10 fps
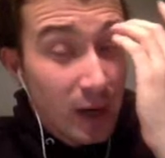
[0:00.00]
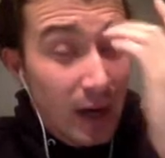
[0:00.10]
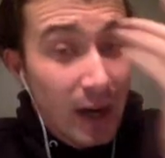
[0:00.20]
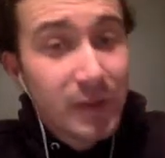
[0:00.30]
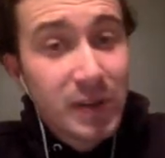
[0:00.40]

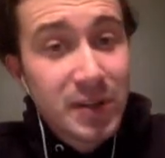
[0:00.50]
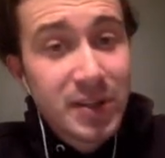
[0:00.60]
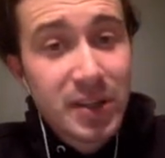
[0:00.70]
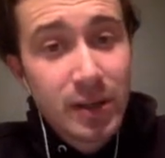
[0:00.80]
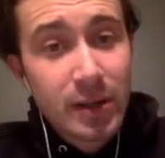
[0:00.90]
have
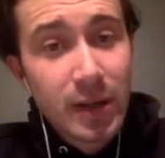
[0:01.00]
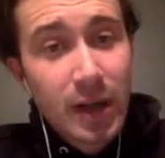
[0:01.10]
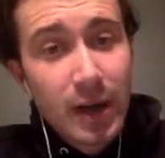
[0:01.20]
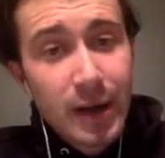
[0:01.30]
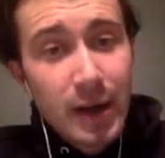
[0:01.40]
considered
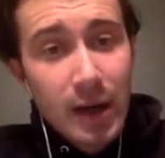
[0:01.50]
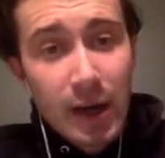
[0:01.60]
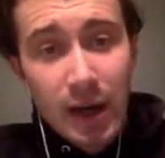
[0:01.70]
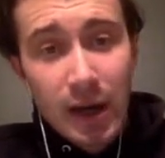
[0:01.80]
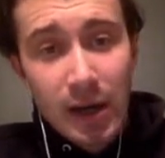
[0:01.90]

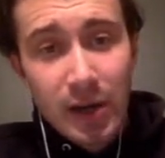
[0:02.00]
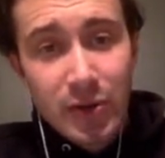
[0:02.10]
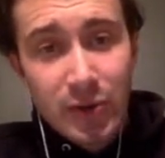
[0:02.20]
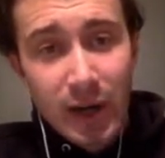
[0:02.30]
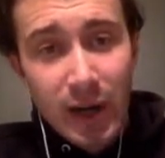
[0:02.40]
an
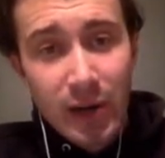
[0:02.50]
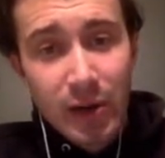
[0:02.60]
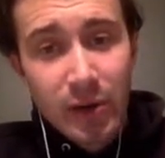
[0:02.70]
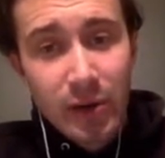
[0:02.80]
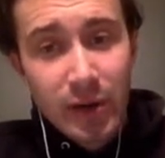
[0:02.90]
Android head
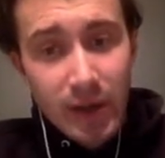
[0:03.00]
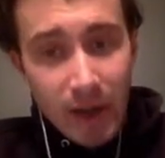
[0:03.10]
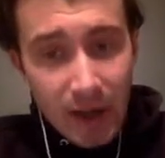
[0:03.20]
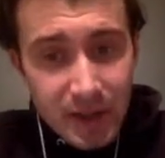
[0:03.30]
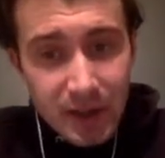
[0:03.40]
unit,
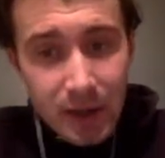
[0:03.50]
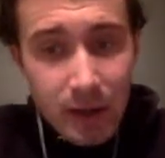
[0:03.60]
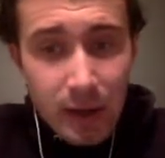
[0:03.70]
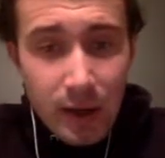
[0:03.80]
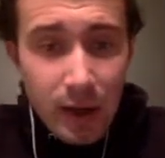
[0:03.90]
yes.
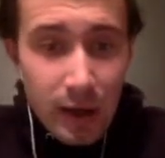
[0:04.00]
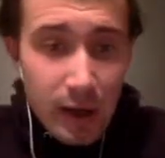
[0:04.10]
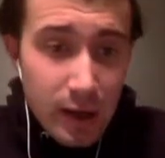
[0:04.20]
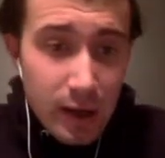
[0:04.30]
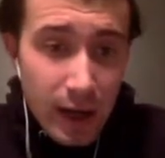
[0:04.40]

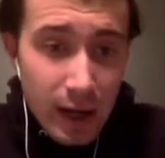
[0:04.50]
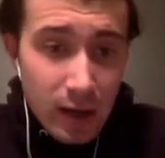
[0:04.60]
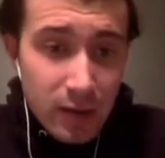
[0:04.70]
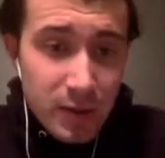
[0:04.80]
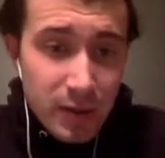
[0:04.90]
How
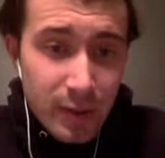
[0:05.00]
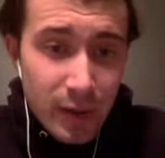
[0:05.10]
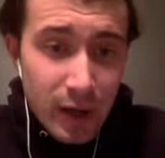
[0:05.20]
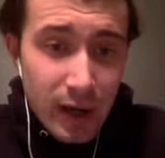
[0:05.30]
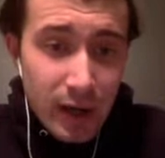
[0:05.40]
long until I
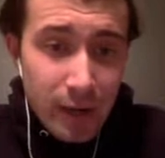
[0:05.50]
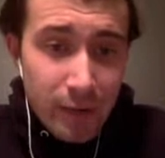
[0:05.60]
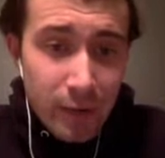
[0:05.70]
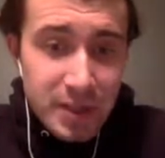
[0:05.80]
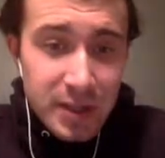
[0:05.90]
buy a
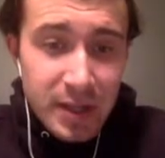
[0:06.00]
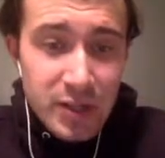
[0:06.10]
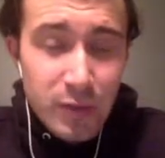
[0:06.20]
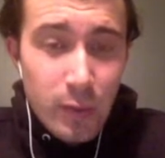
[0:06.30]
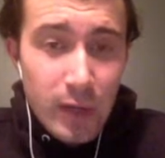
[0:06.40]
fully sick
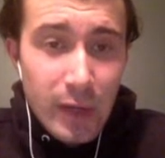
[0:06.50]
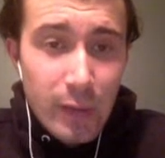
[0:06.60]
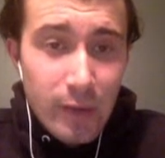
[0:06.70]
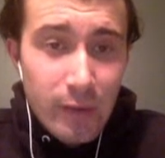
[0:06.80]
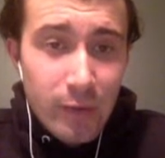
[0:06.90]

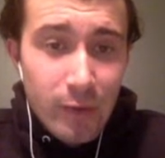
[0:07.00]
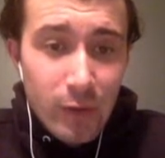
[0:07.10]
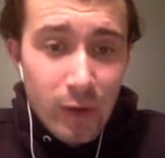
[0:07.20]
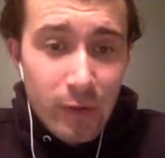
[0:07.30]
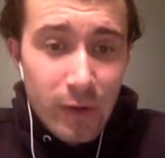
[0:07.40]

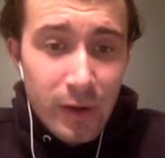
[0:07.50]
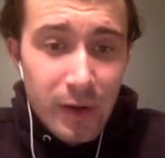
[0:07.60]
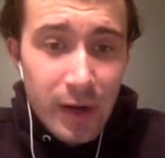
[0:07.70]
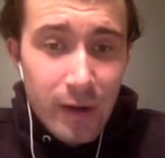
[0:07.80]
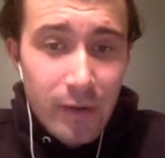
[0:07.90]
21-foot off-road
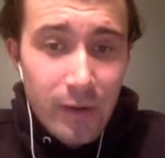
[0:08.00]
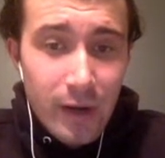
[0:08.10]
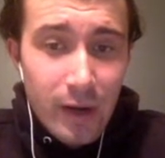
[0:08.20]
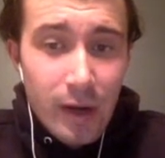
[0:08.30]
caravan?